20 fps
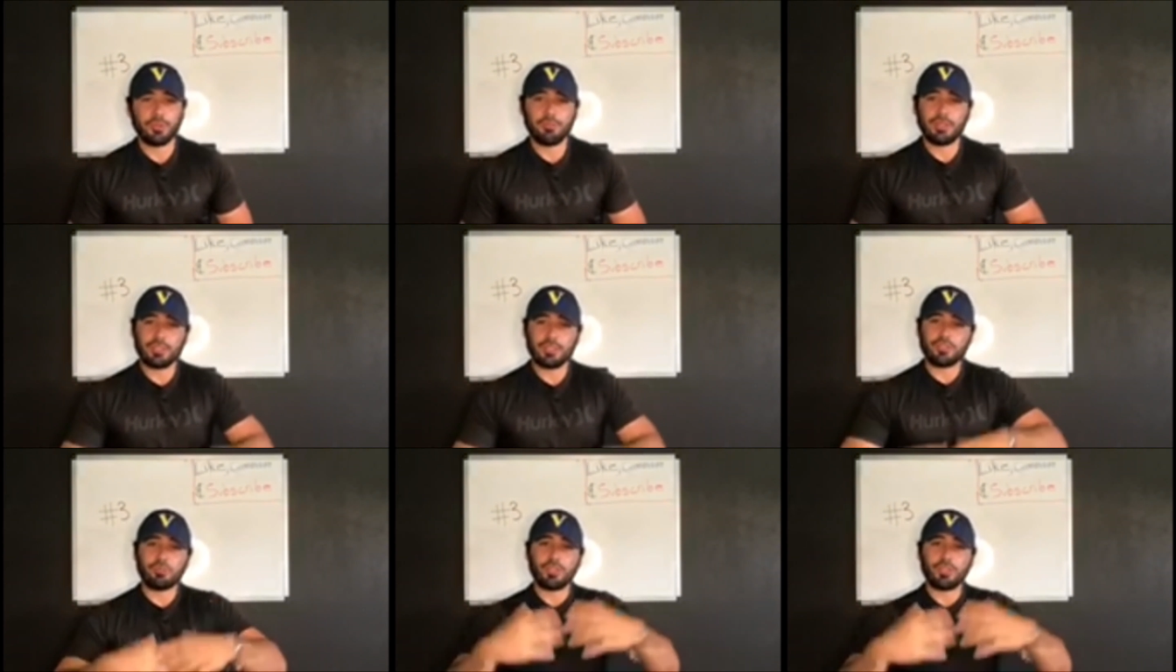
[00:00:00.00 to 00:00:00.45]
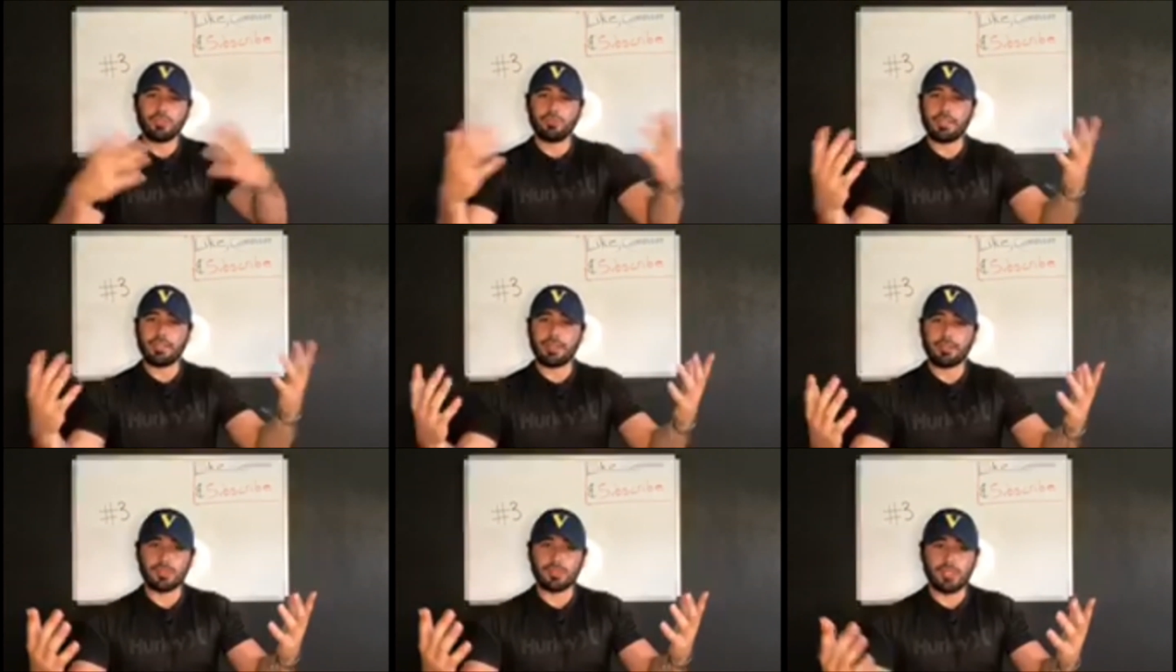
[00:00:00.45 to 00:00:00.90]
I just want to do like
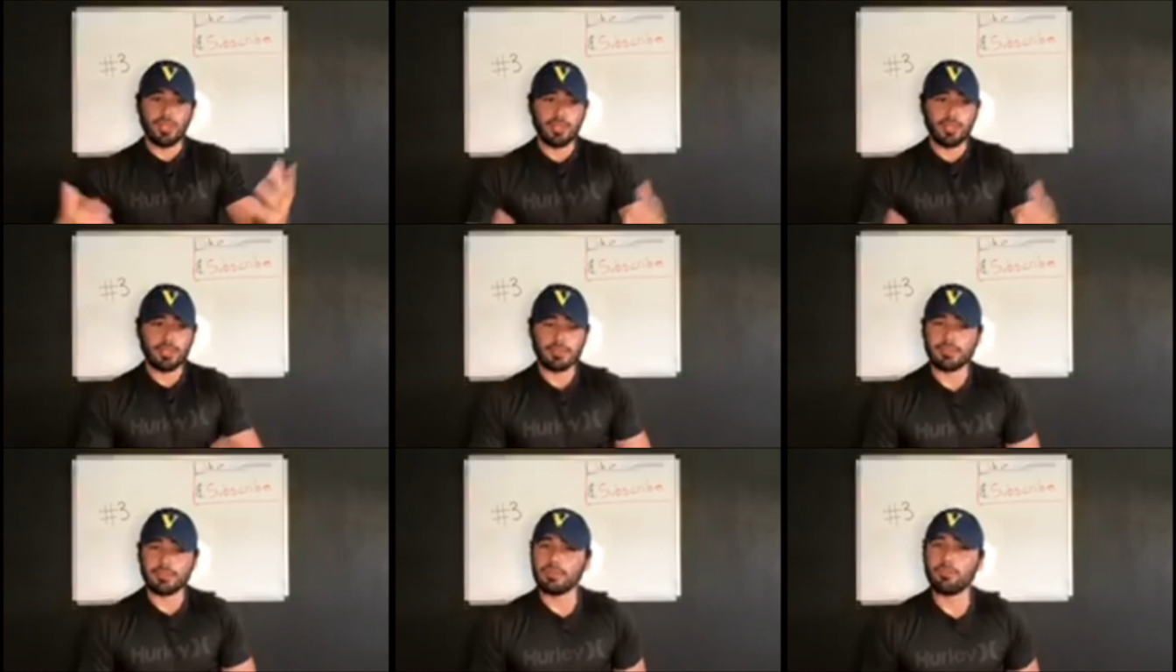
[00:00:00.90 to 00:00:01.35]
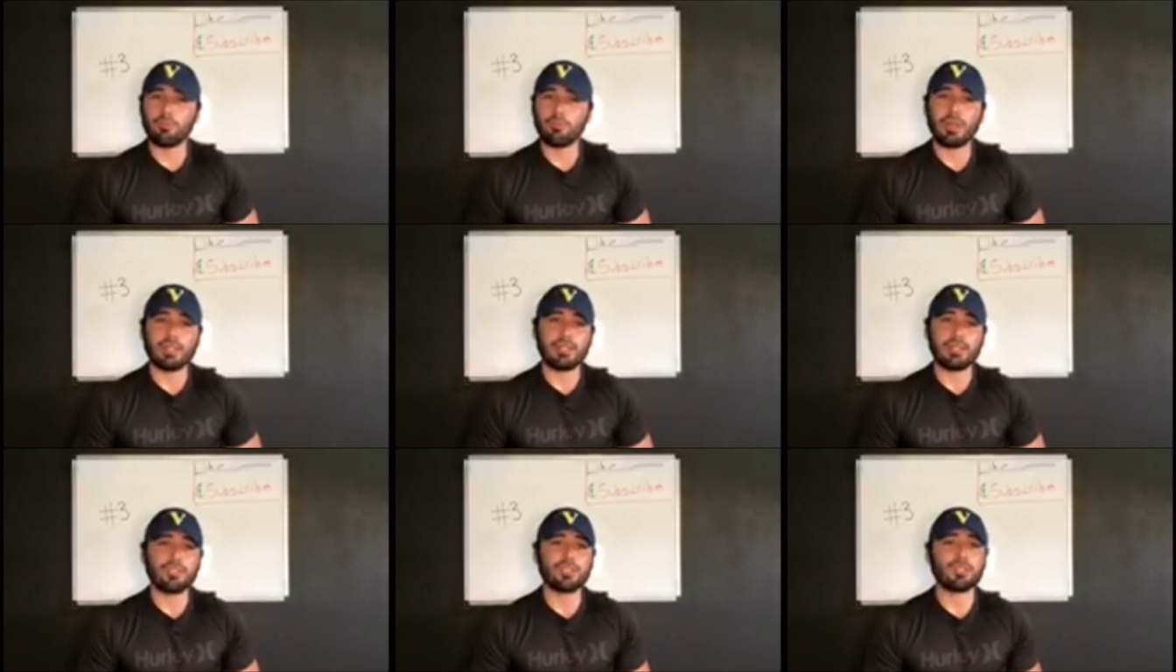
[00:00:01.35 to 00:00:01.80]
a talk and why
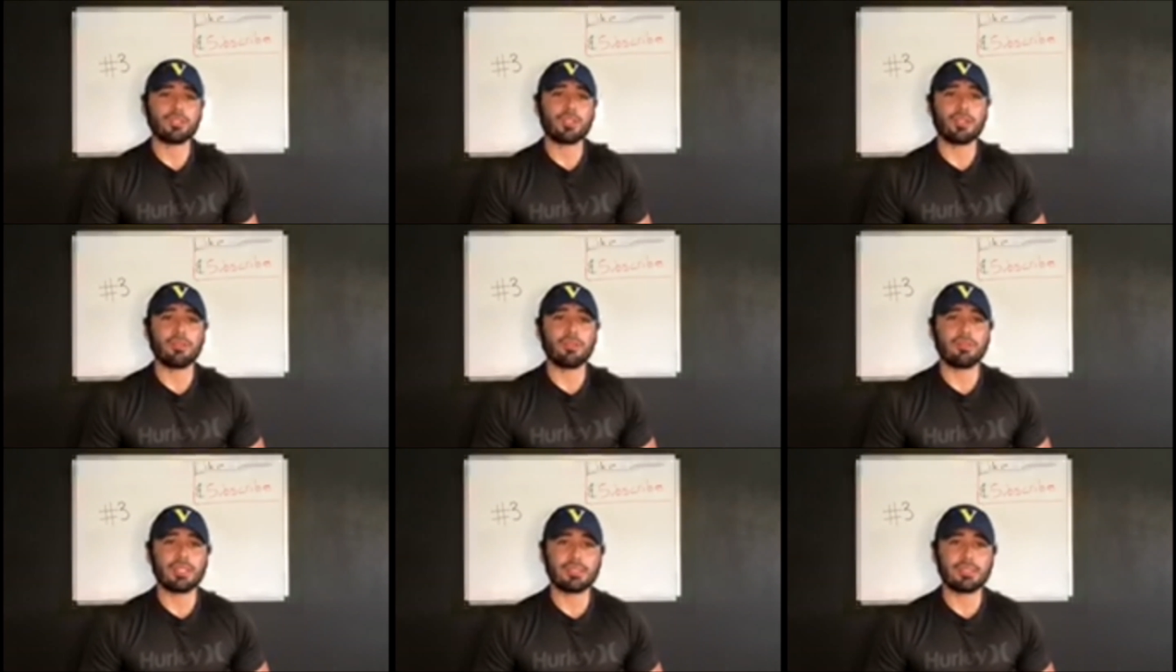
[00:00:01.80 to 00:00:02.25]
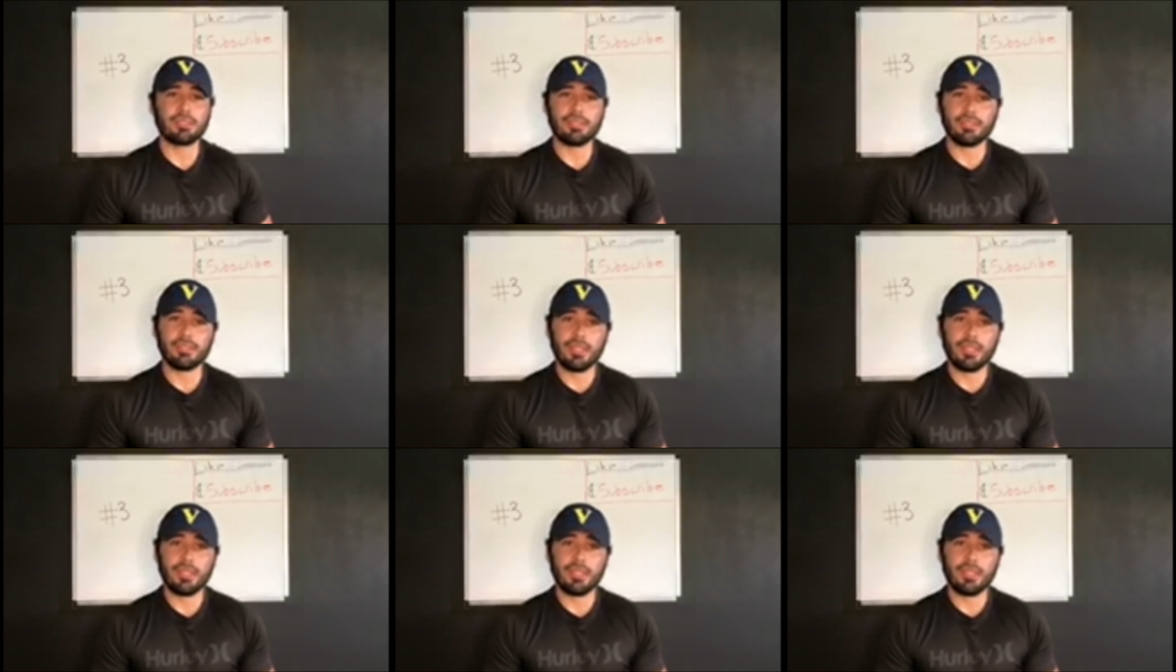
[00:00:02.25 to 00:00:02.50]
they should start investing,